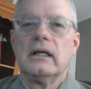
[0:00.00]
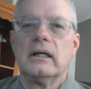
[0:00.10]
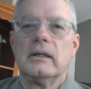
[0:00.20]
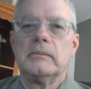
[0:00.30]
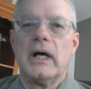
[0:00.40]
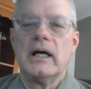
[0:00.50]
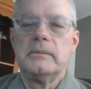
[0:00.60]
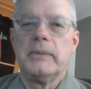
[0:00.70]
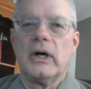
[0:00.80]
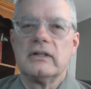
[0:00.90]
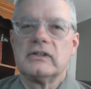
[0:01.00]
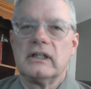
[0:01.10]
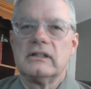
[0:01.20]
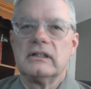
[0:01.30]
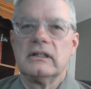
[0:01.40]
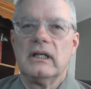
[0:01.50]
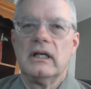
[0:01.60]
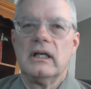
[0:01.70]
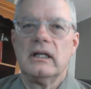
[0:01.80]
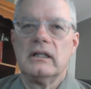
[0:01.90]
um, unpause it
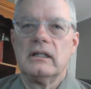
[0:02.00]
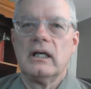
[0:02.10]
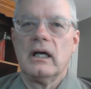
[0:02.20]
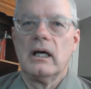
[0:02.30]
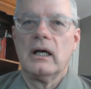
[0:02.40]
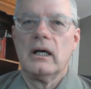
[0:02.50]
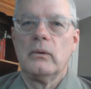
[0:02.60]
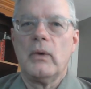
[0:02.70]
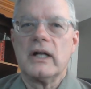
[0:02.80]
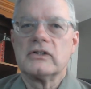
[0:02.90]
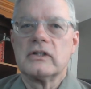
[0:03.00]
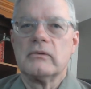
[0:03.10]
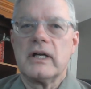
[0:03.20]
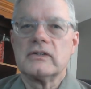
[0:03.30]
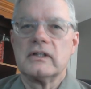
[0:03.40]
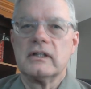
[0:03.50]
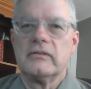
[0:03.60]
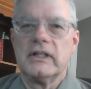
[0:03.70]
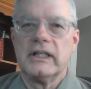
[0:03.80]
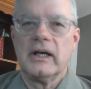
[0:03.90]
and uh, watch the rest of the
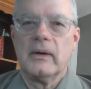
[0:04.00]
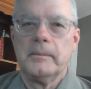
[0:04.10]
video.